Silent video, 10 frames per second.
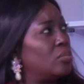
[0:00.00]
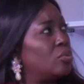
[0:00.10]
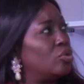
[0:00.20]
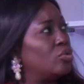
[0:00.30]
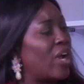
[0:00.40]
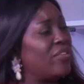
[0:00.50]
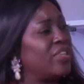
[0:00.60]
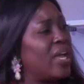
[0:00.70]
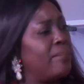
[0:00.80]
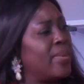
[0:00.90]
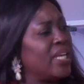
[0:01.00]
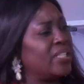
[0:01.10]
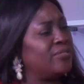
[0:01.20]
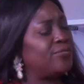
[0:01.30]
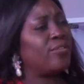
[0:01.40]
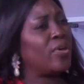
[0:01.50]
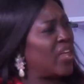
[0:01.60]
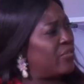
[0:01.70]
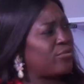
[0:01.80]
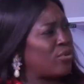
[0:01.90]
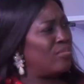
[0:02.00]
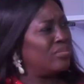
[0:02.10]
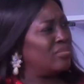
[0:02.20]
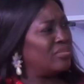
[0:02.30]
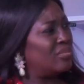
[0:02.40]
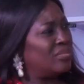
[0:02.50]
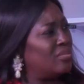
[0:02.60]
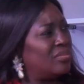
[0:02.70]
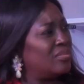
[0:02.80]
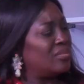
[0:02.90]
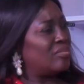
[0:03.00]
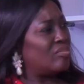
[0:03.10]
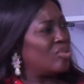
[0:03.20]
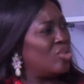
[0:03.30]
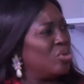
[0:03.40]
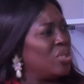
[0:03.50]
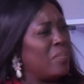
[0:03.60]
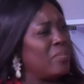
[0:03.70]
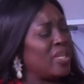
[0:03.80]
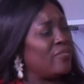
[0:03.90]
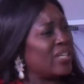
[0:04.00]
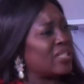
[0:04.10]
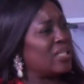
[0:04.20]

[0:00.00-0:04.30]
drive their men further from, you know, in fact,